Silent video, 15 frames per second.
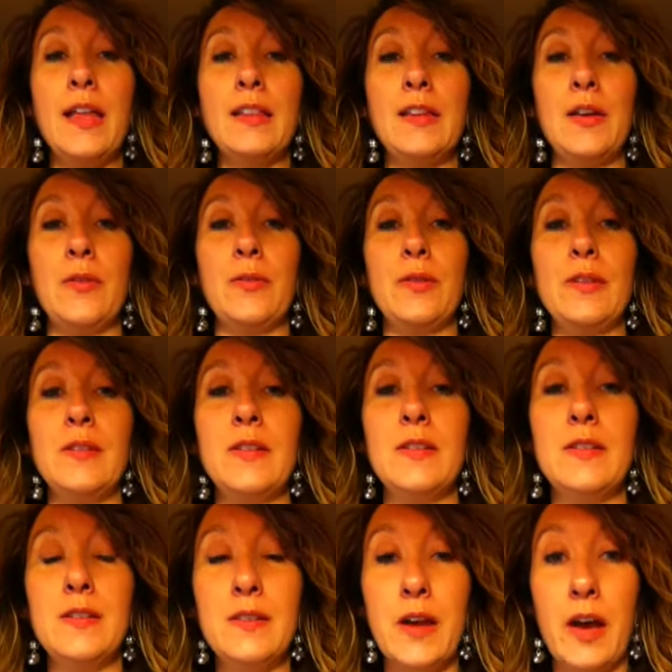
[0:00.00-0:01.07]
Hello, this
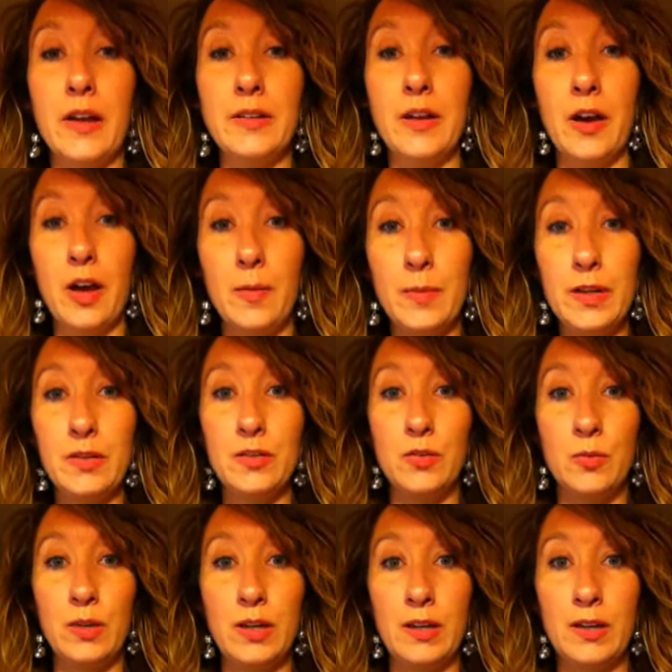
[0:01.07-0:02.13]
is Tanya Amit
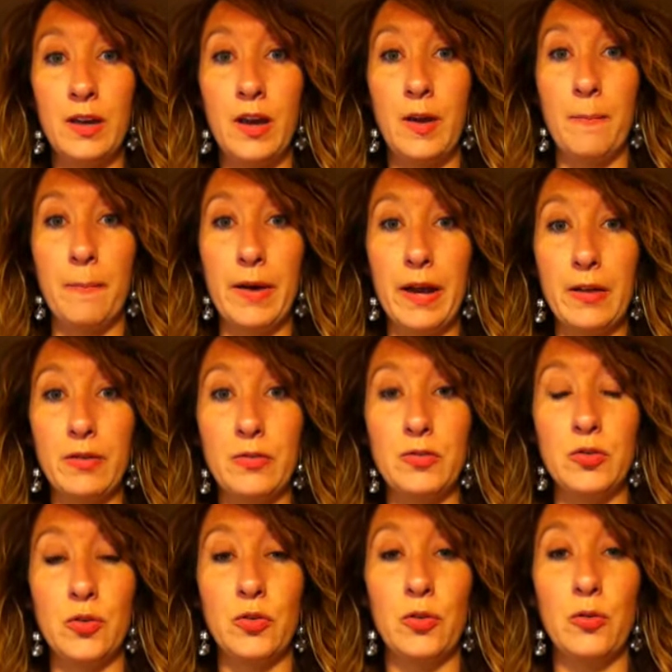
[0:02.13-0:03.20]
doing my
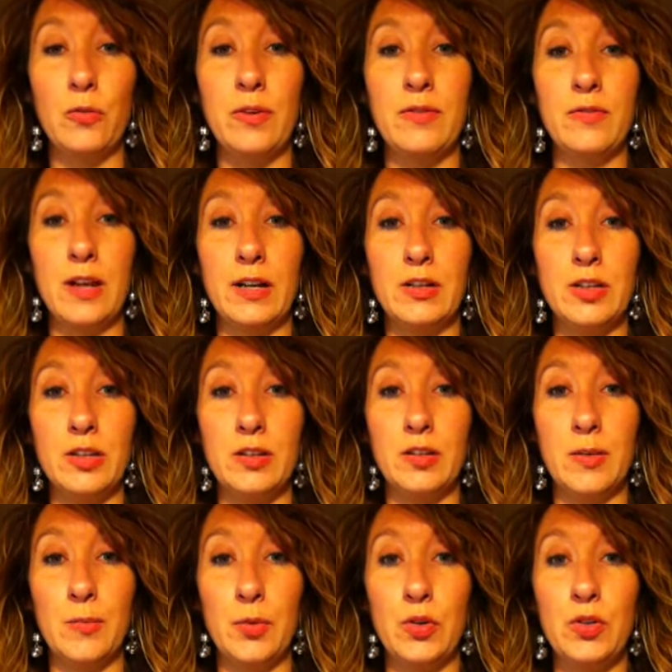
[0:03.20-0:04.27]
journal
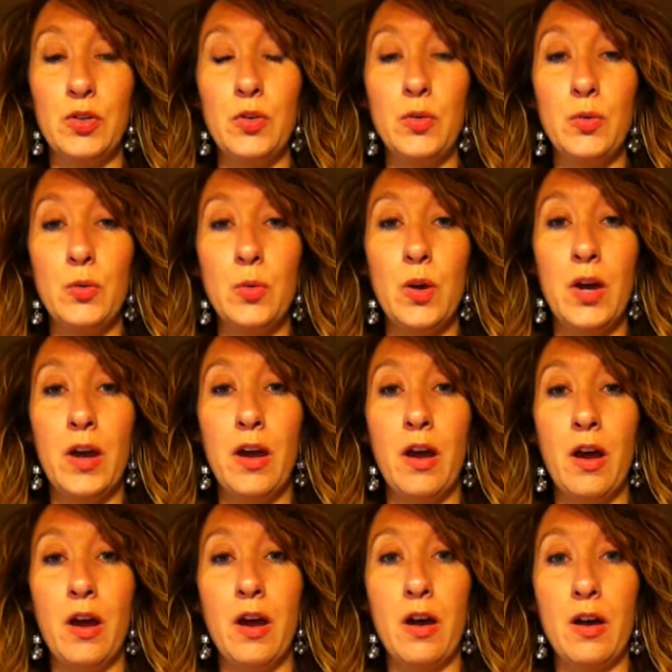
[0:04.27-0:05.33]
reflection number 2
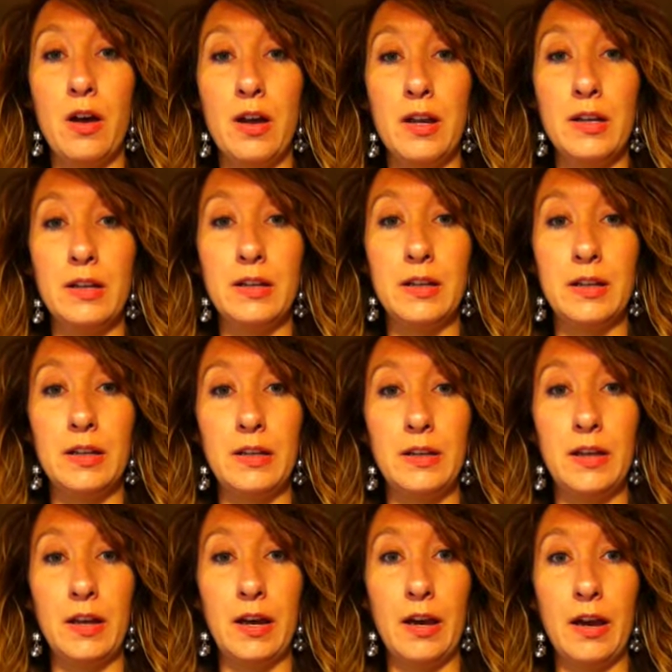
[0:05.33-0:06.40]
on
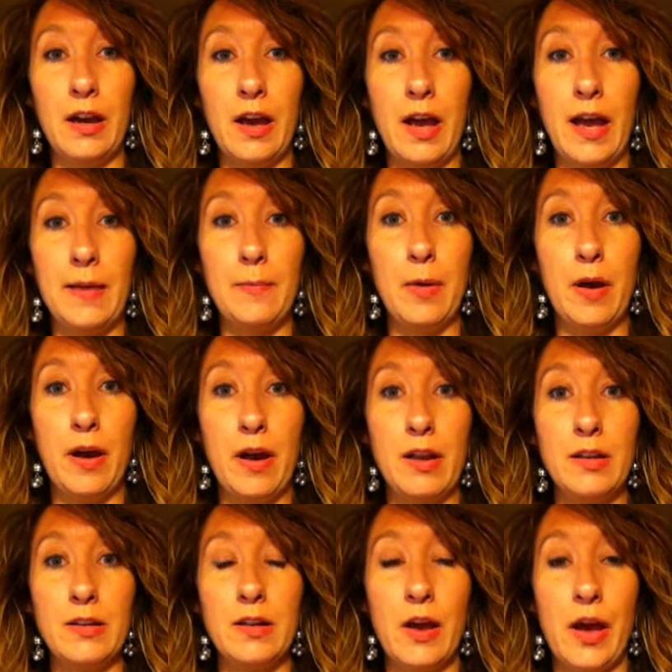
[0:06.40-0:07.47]
the
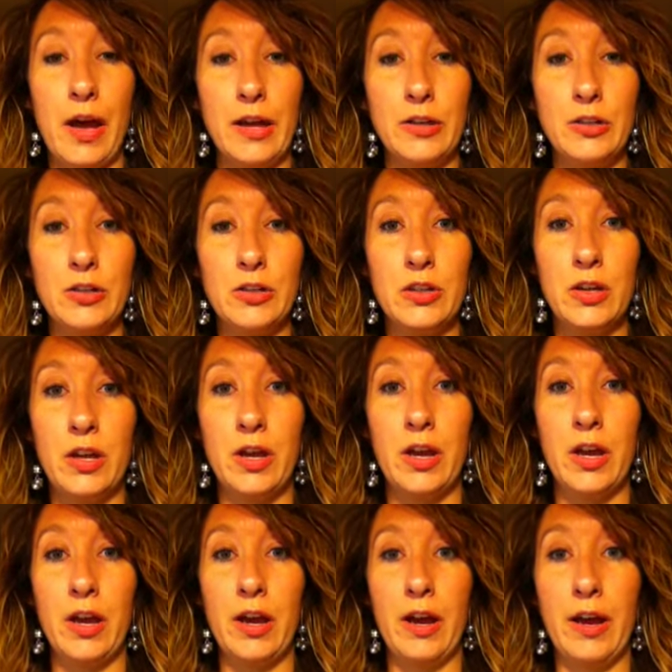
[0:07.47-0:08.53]
iPod Touch
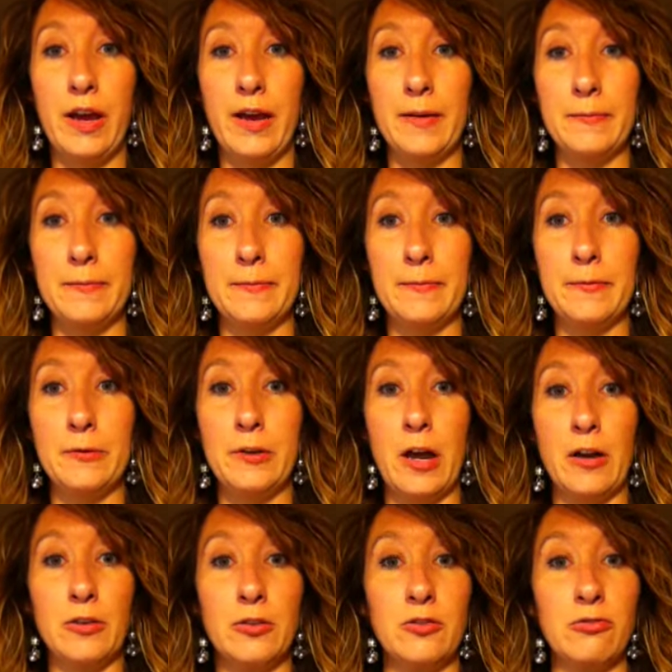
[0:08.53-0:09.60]
for
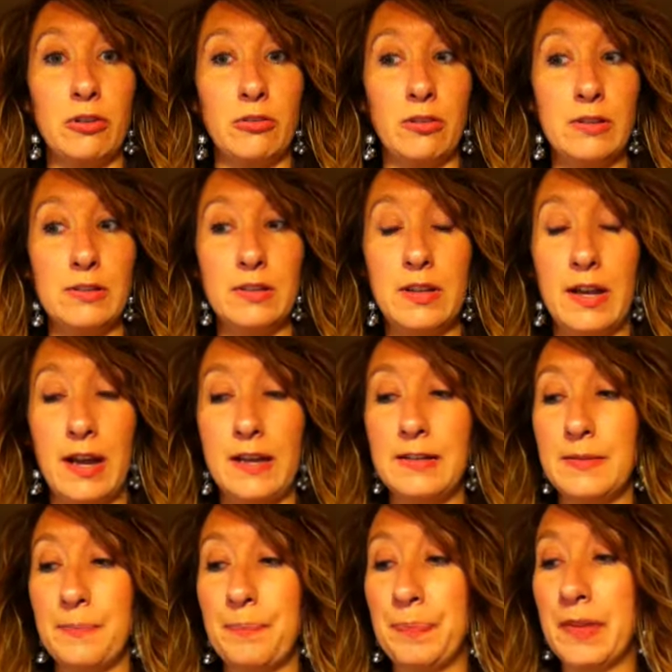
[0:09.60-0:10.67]
Dr. Strickland's class.